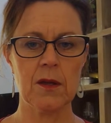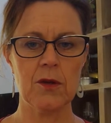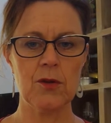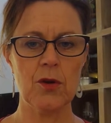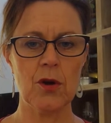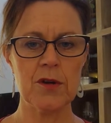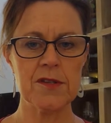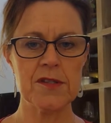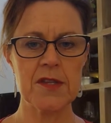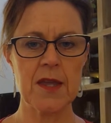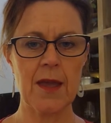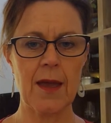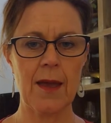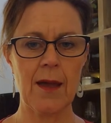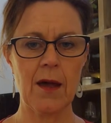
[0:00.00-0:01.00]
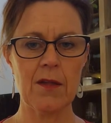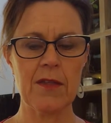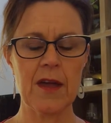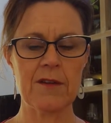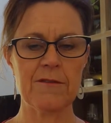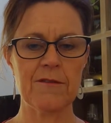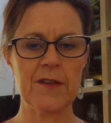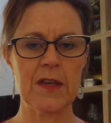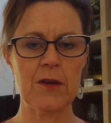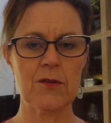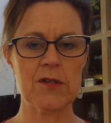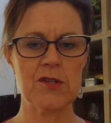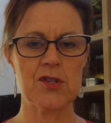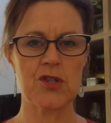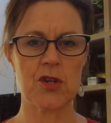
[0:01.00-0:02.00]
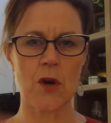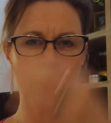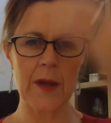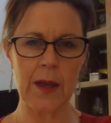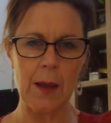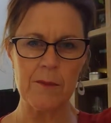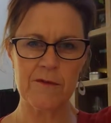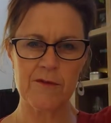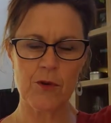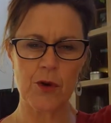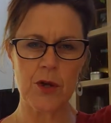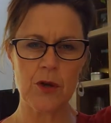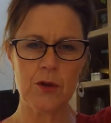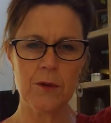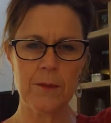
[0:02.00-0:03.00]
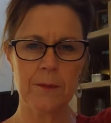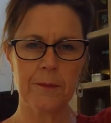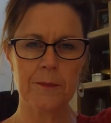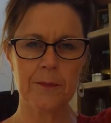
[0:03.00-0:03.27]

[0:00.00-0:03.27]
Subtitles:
noticing how that fear is showing up for you.